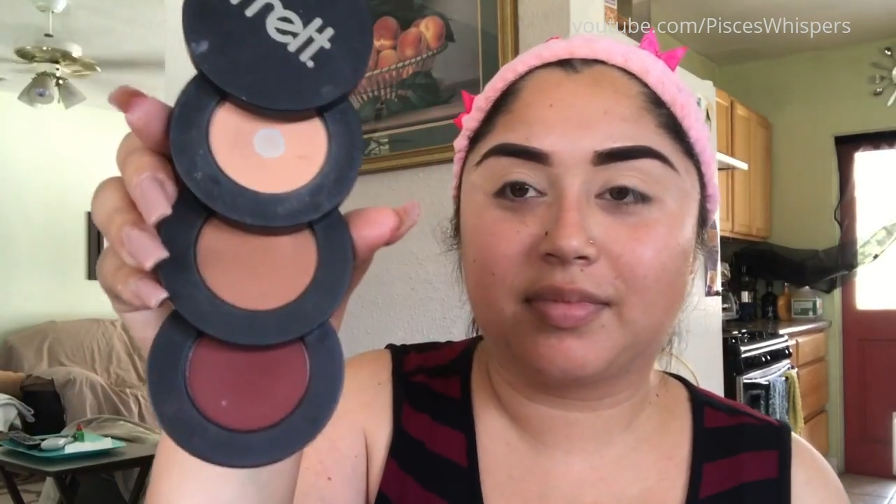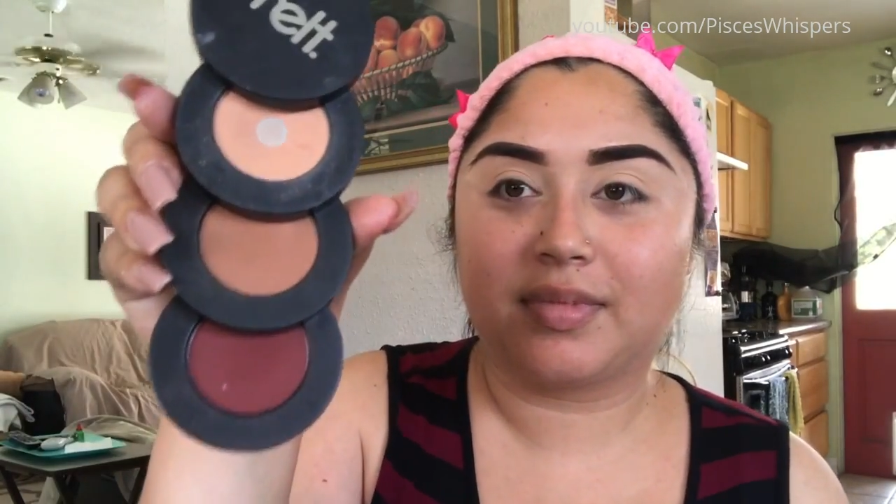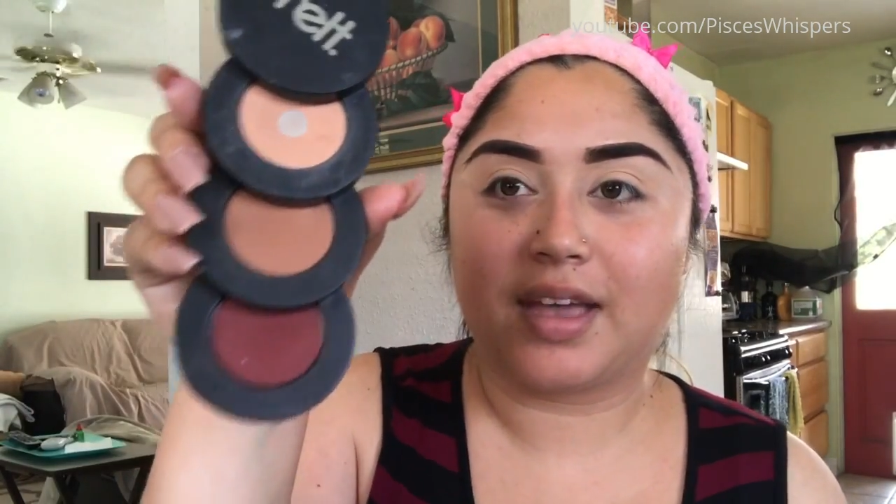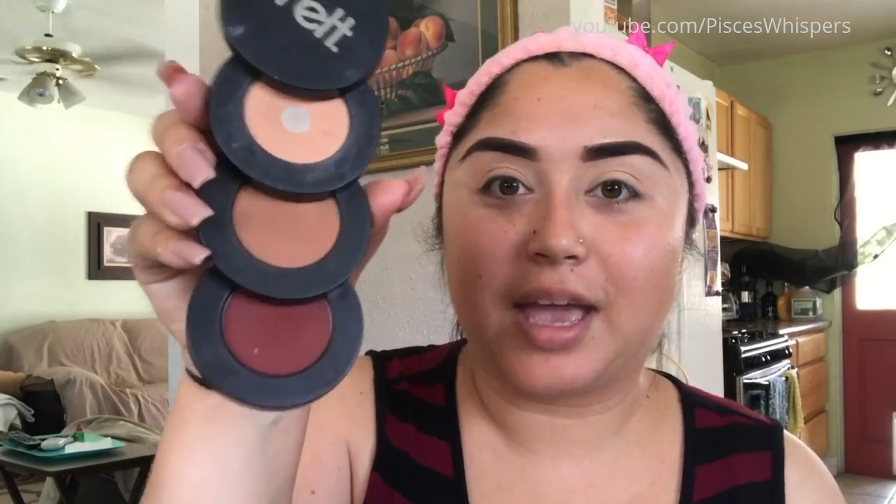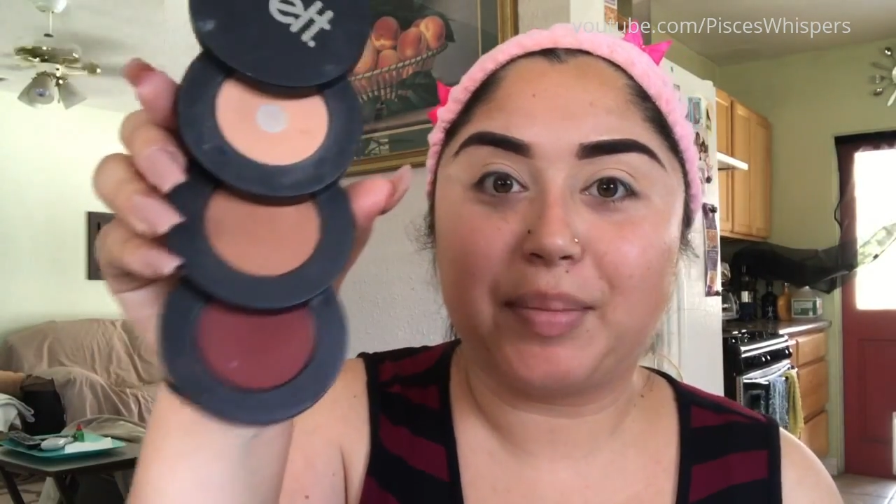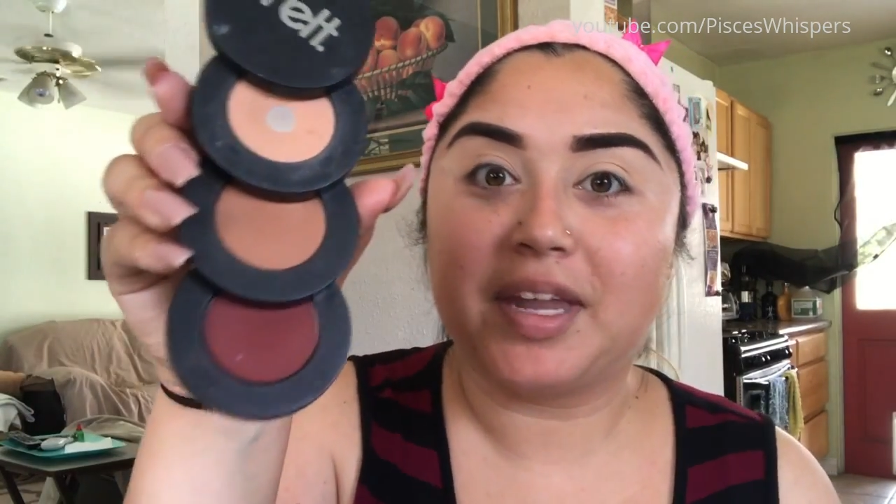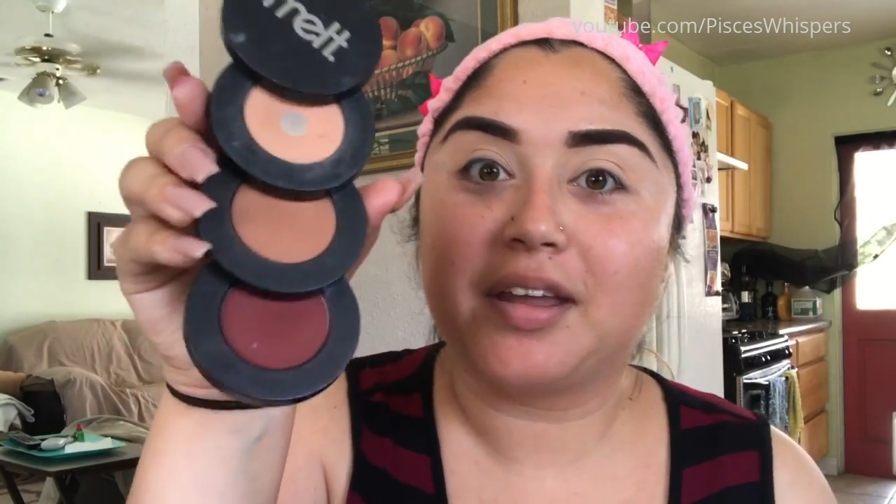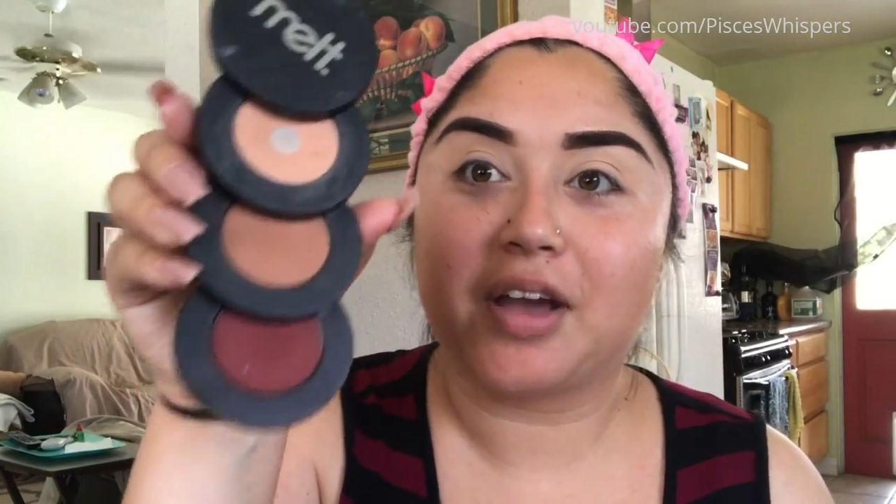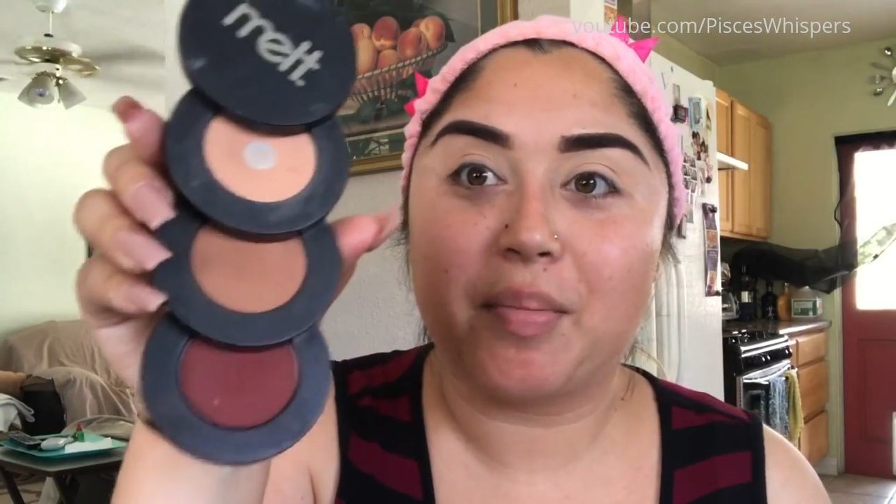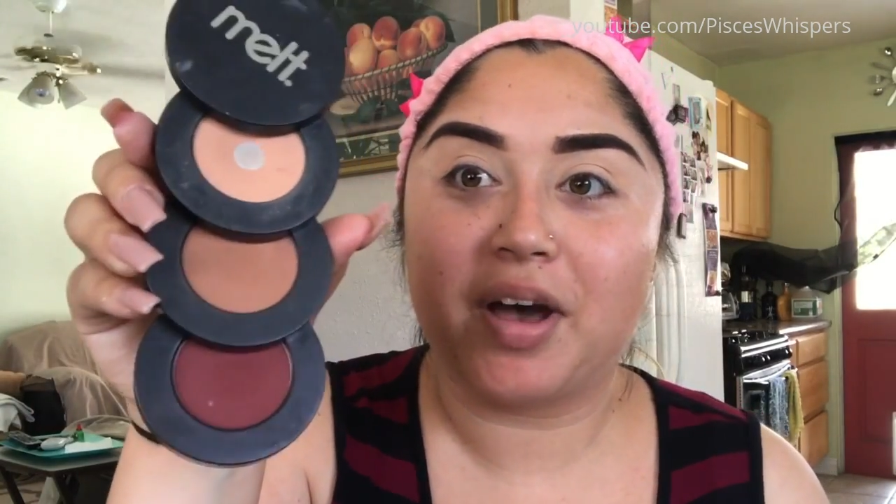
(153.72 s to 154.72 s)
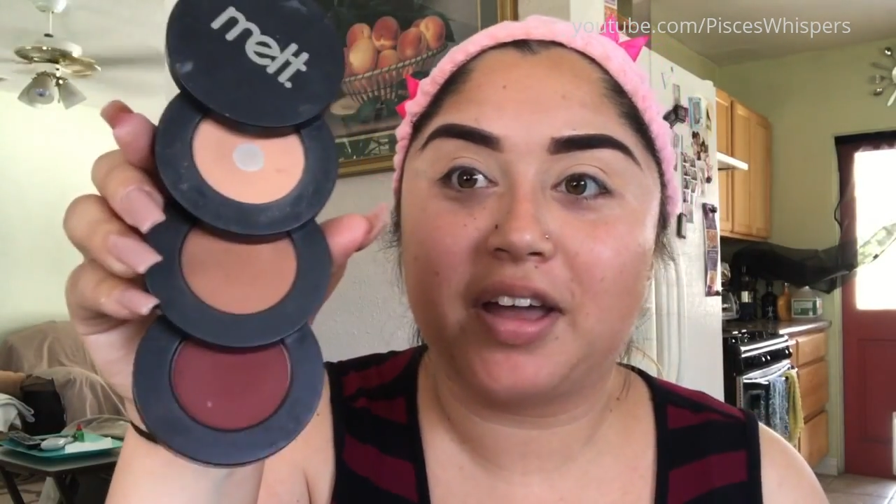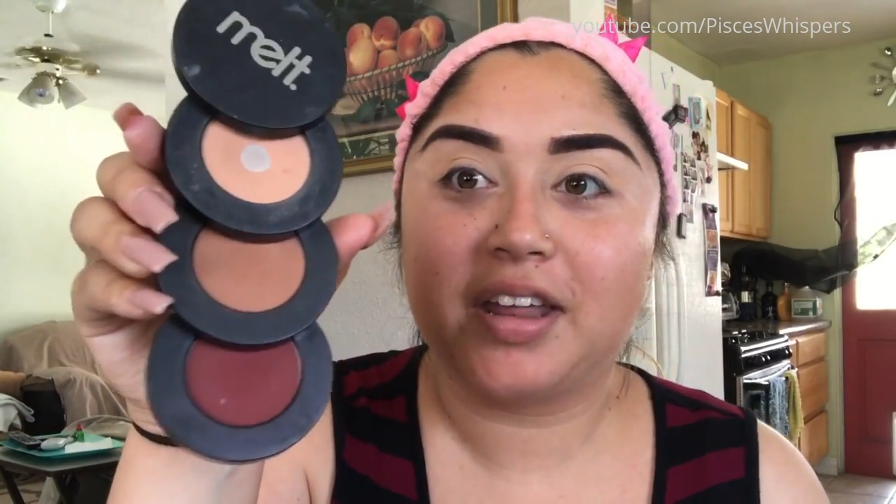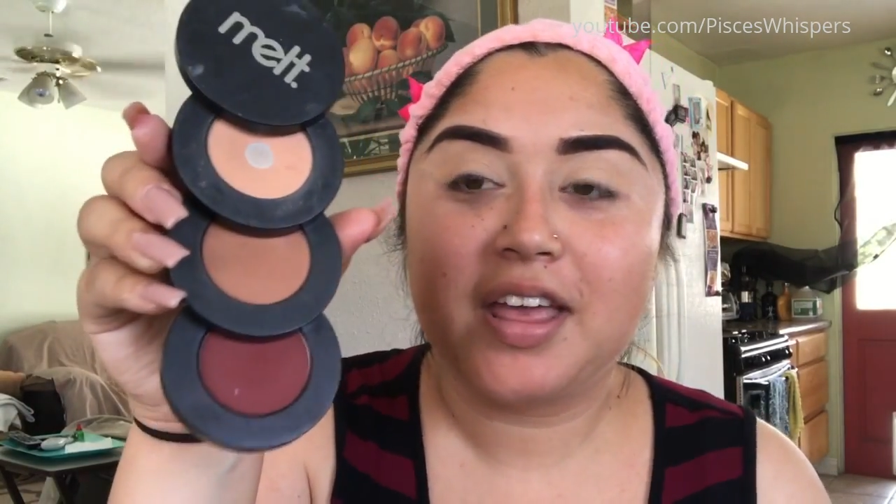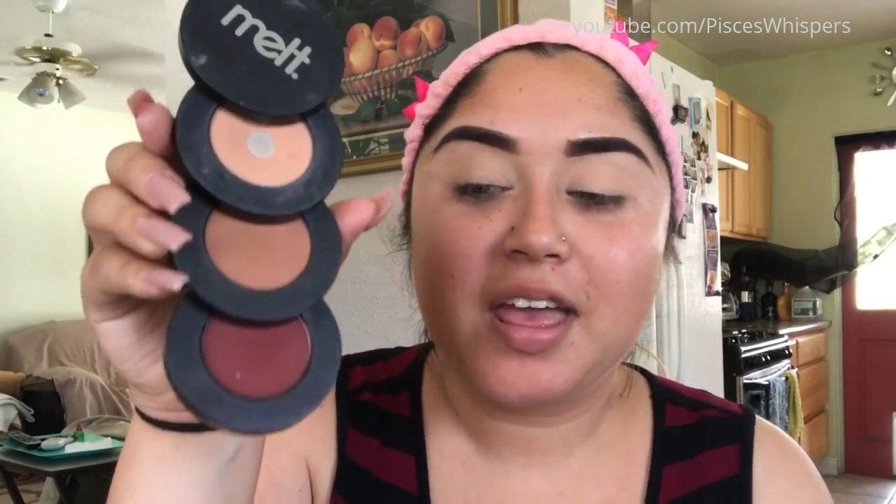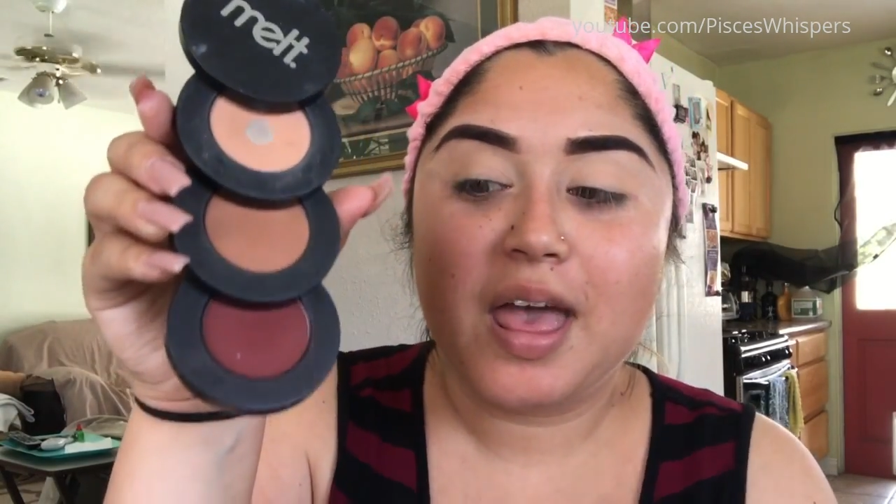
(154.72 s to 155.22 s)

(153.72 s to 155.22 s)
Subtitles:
Next, I took this